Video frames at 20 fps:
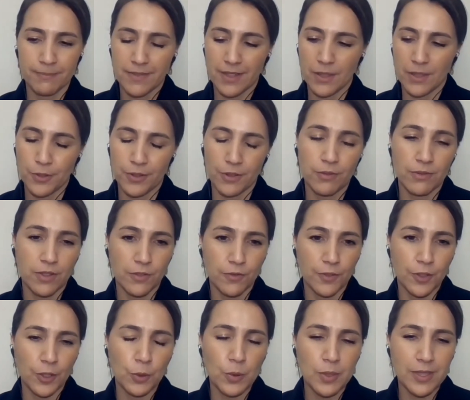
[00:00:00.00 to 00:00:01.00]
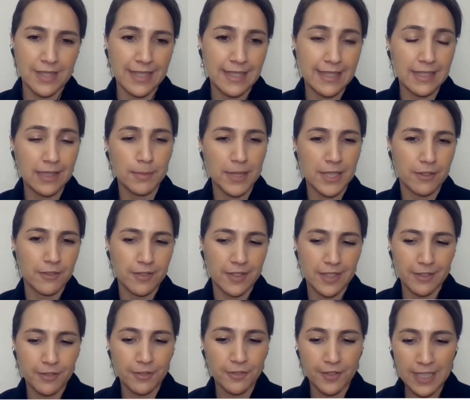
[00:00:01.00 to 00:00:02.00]
or the viewers a little bit of
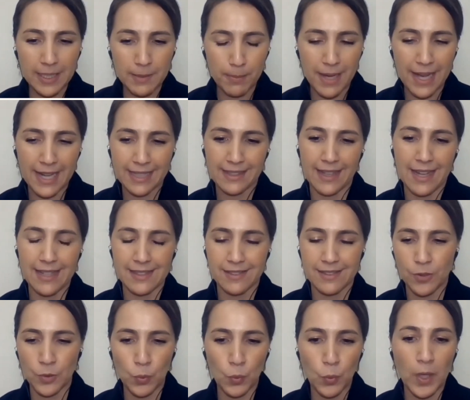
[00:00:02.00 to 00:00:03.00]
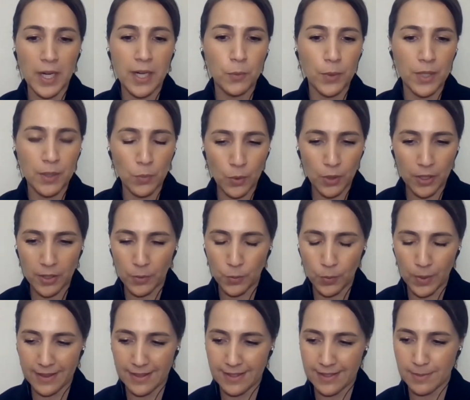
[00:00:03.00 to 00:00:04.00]
a feedback as to where we were
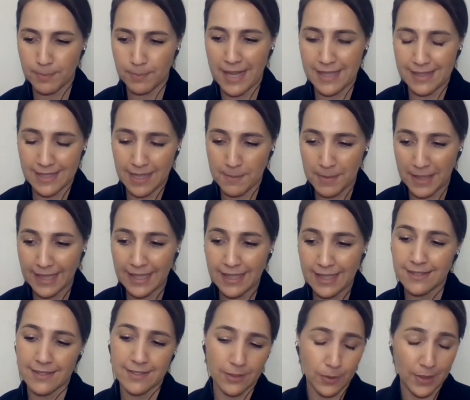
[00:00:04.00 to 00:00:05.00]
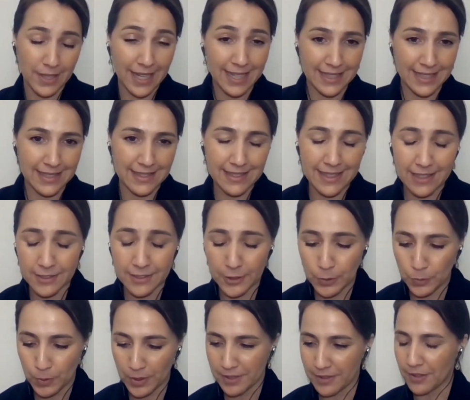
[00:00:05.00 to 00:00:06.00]
when this pandemic hit, so that I can tell
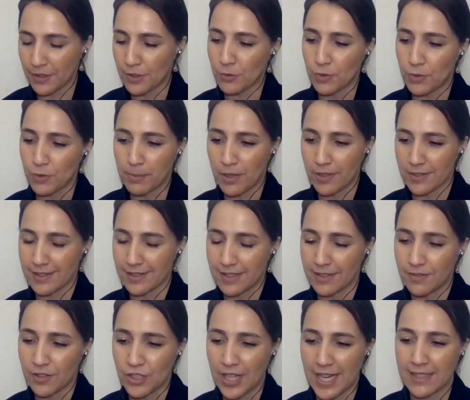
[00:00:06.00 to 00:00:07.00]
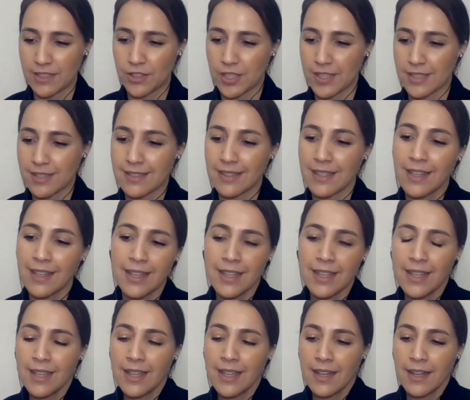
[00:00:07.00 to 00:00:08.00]
you what are the three positive changes.
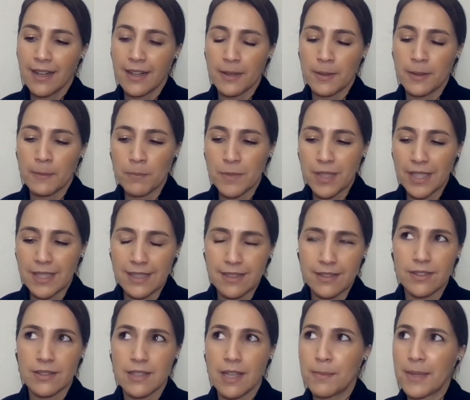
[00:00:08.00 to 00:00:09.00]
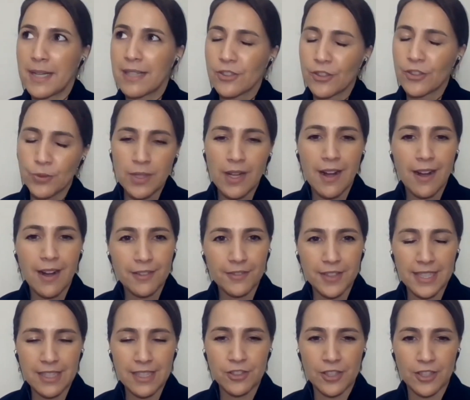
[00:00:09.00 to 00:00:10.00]
About 2.5
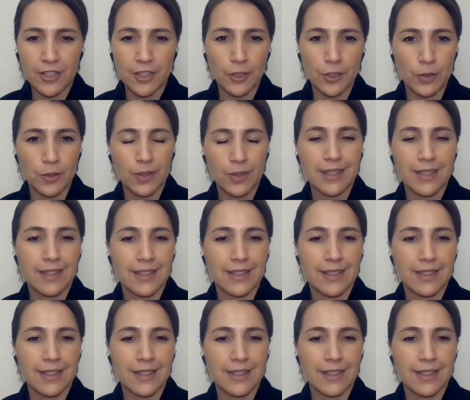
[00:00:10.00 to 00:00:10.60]
years ago,